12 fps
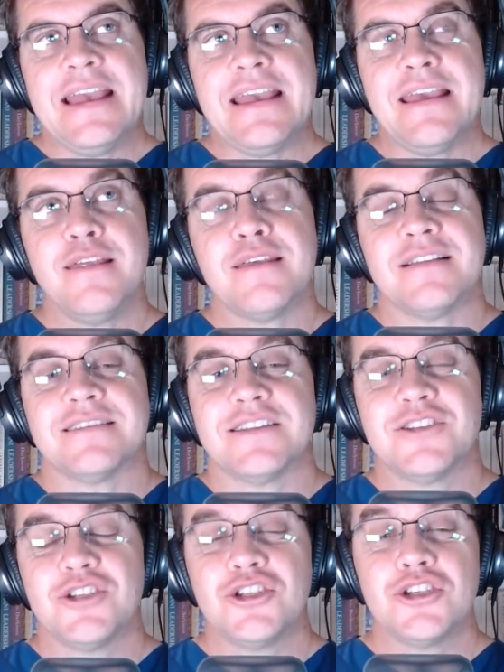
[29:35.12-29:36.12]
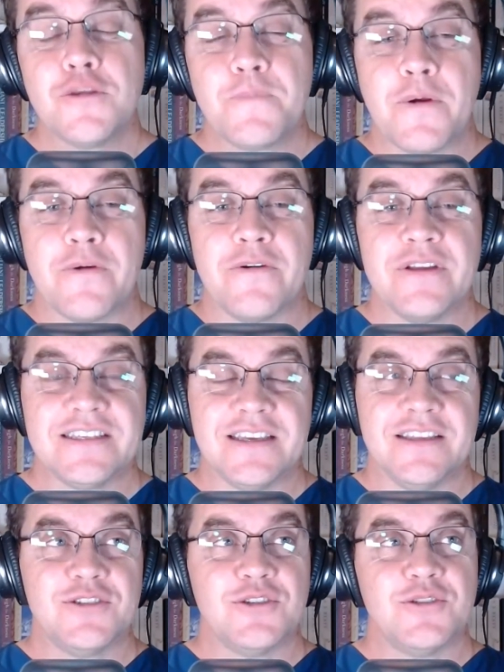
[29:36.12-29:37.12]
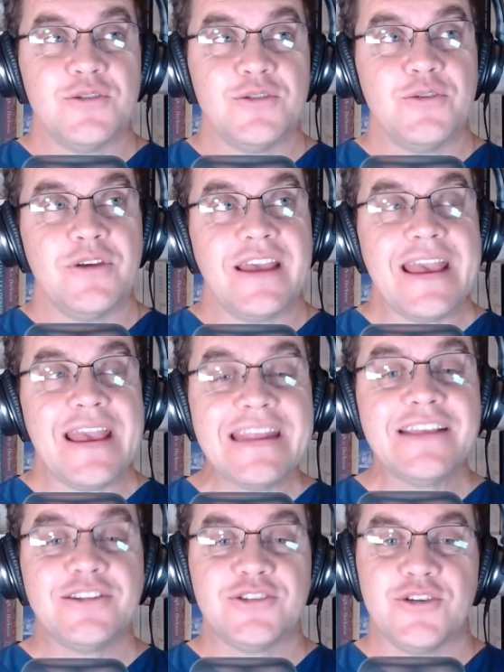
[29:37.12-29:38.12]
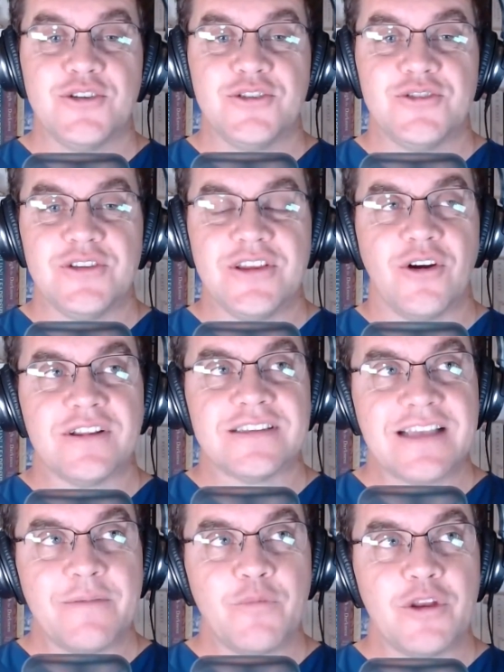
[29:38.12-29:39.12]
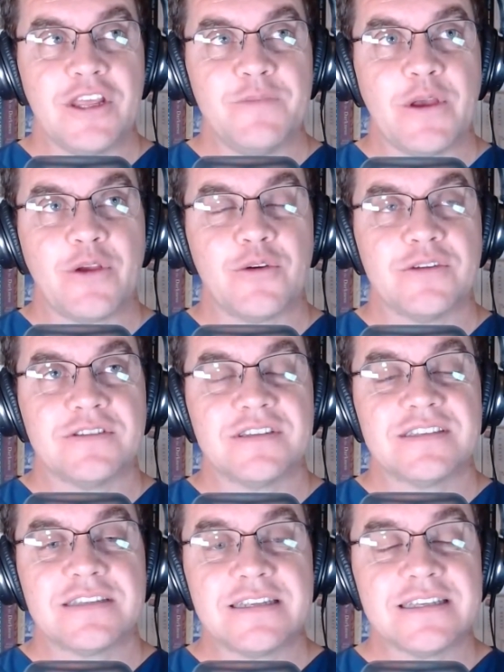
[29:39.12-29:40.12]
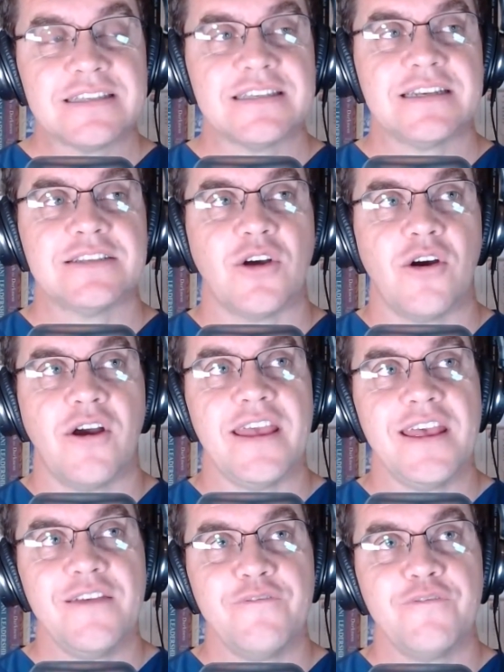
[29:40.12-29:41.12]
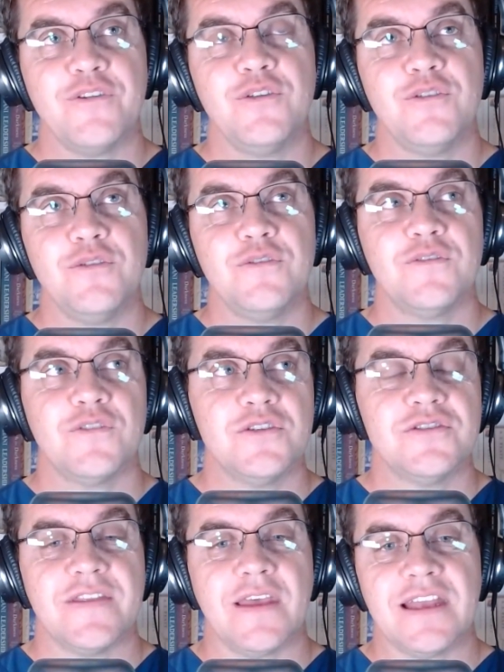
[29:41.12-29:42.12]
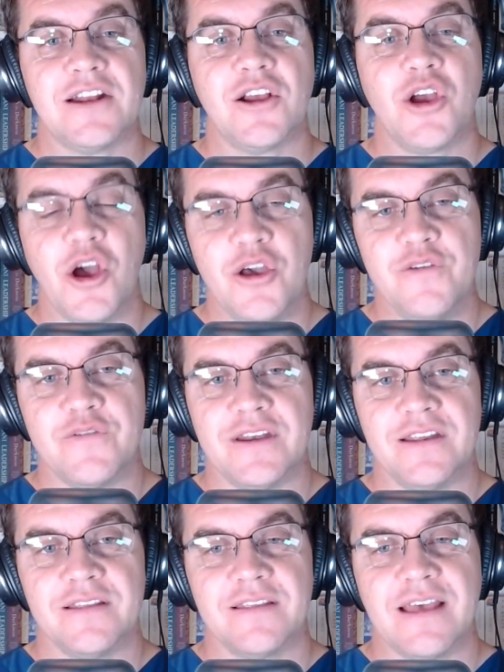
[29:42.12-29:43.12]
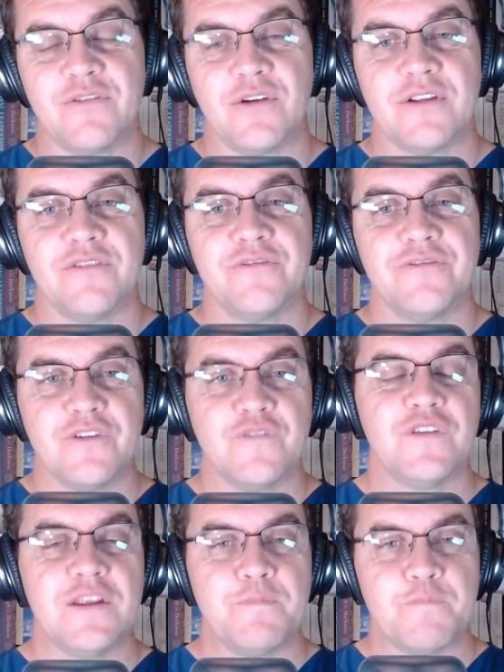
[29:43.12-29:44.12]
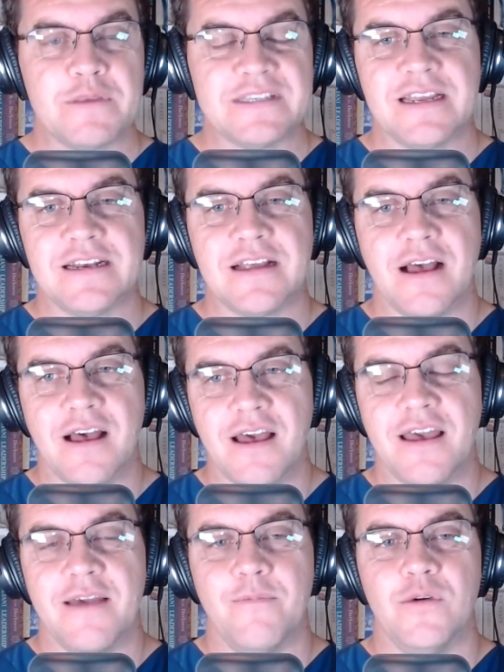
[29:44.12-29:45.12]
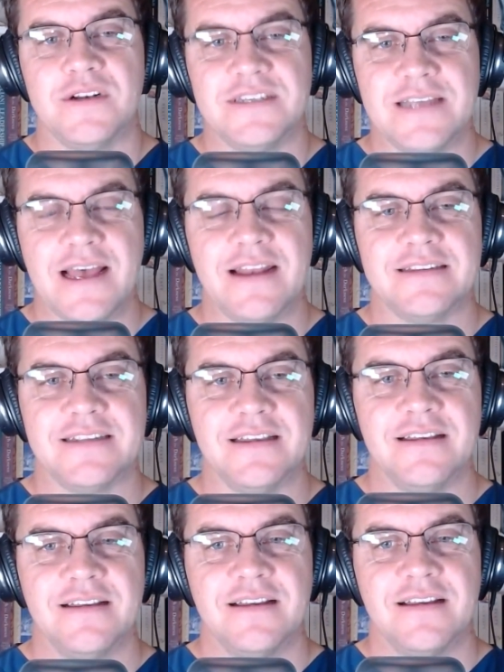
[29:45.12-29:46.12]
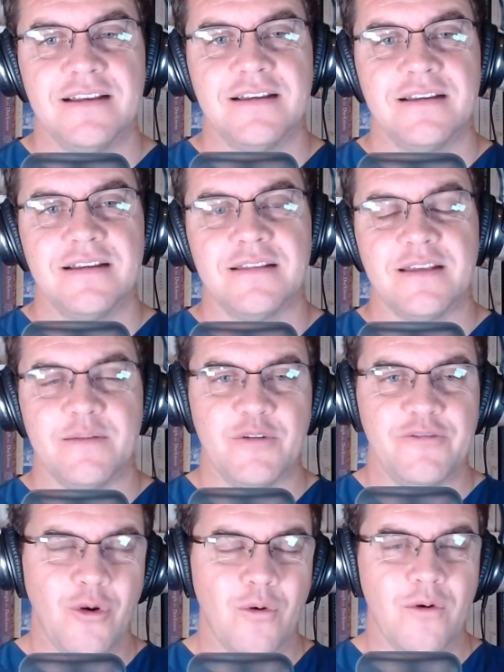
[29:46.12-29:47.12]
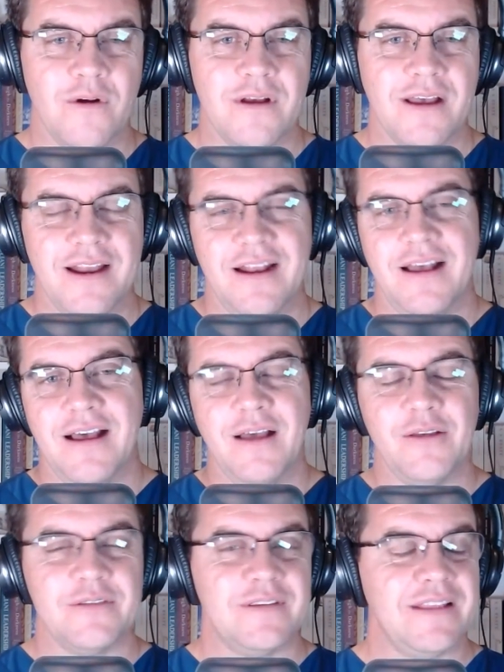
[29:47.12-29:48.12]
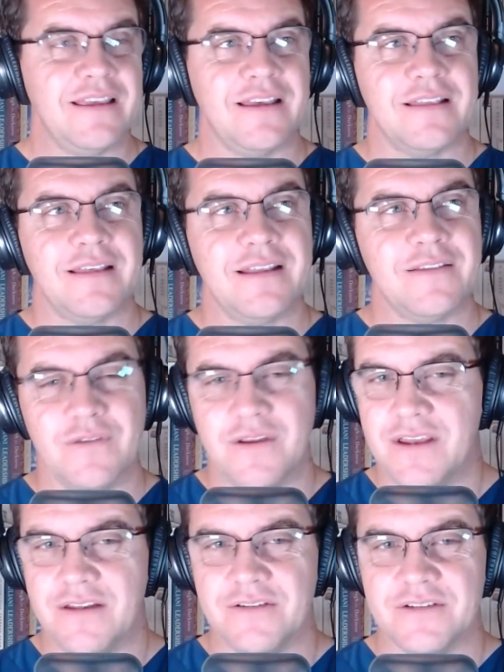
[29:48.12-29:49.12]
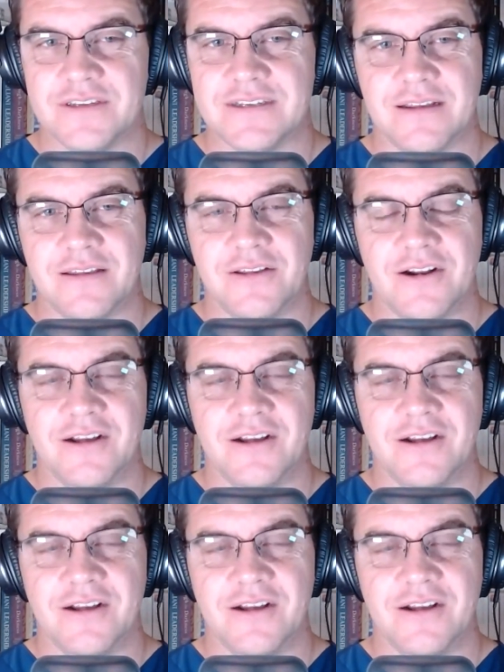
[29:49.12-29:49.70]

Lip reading: he thinks it's super risky to do any surgery on somebody because the statistics are if you do surgery and they get COVID, they've got a 50% higher mortality than before. And I was thinking, that's very interesting,